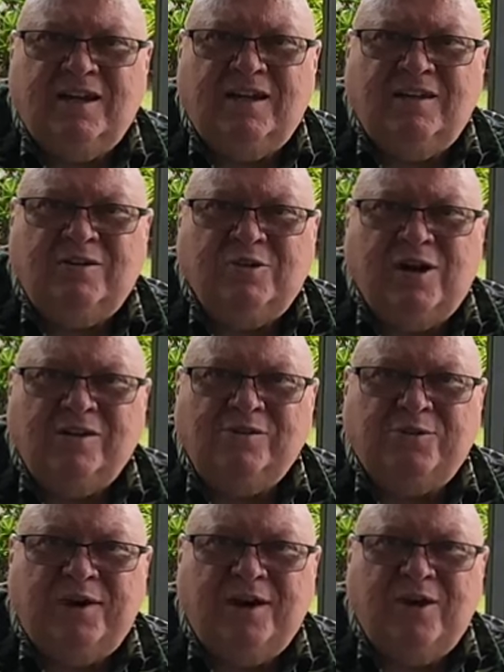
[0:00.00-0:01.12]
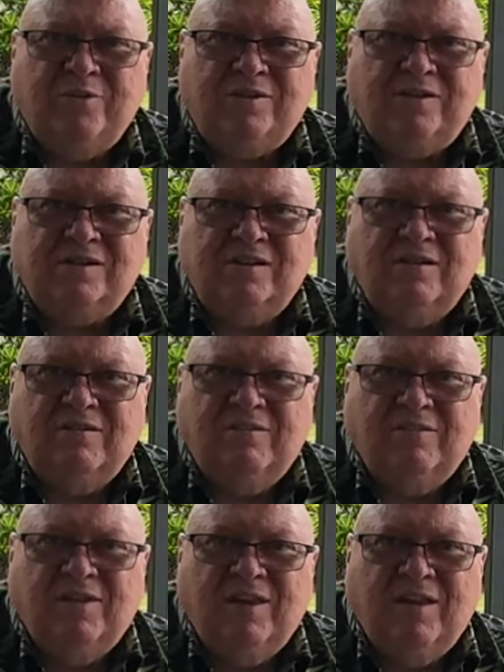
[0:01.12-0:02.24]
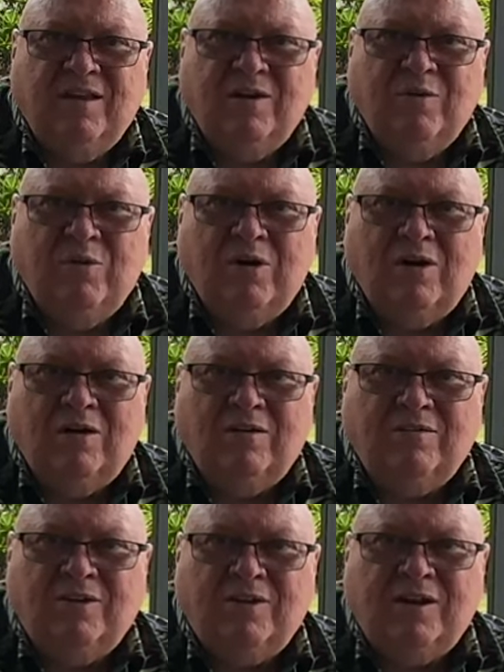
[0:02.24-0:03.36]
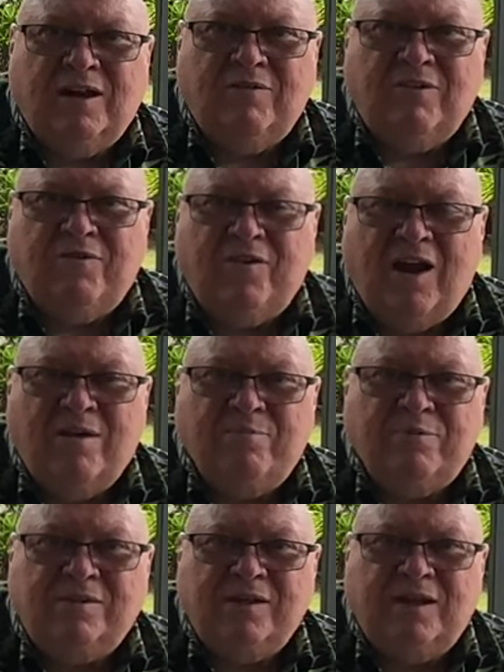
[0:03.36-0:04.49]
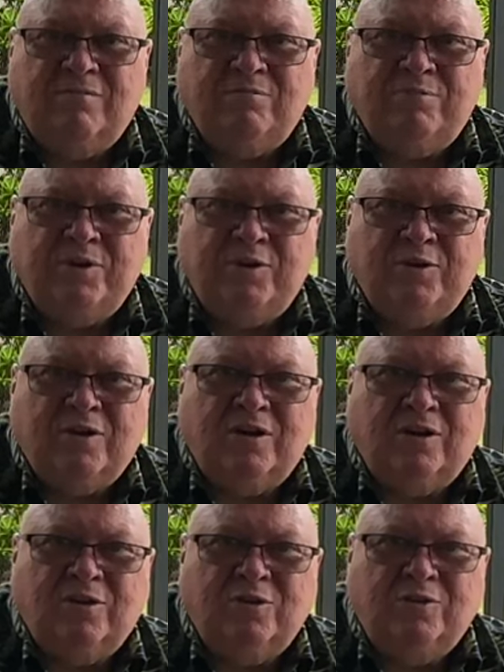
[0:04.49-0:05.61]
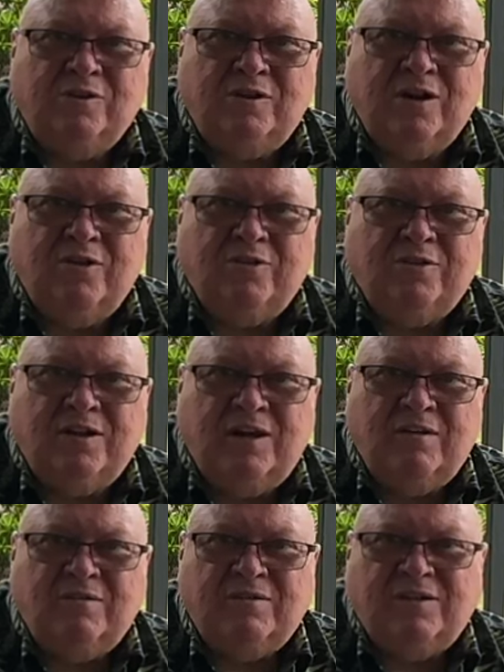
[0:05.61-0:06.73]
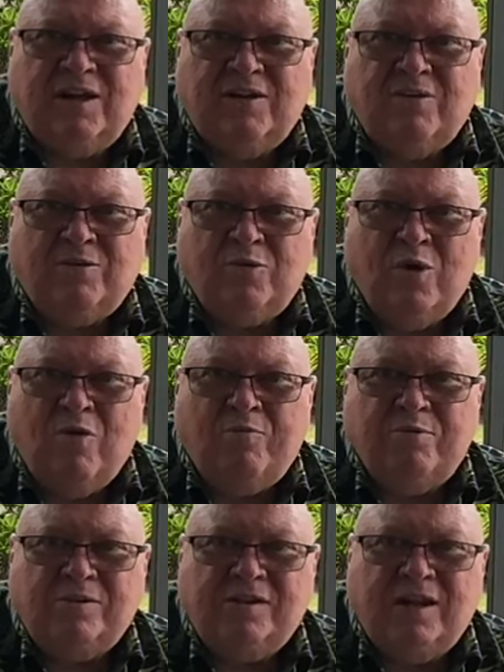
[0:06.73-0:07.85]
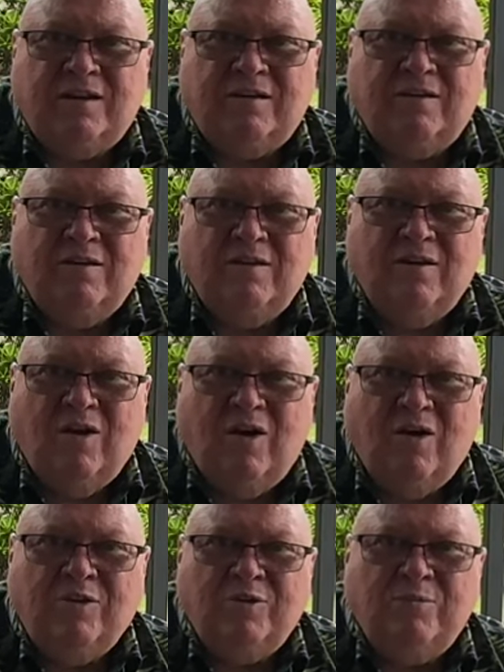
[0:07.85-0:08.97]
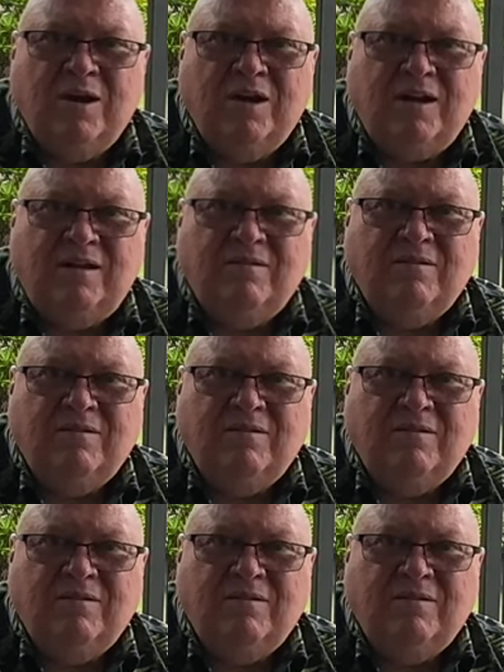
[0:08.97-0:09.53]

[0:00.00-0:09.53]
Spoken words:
in treasury notes where they're going to give you 5%, but you're going to lose another 10 or 12% on your money